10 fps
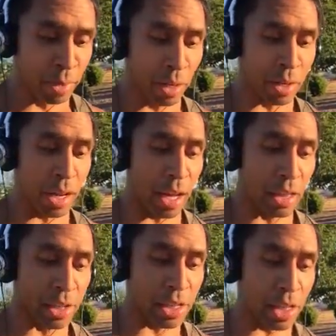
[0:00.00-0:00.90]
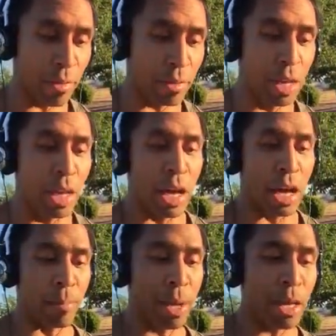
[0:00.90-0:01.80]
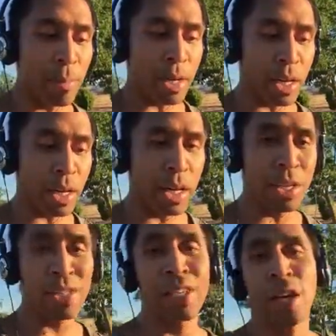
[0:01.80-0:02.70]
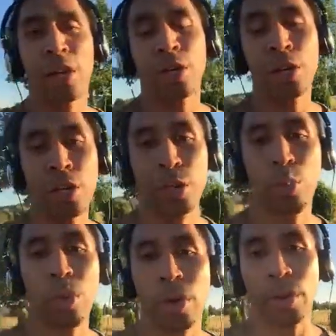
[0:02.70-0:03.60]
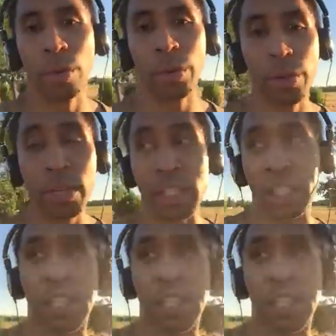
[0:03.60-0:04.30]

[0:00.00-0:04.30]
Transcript: Okay, and seven, and mainly because there's well, there is a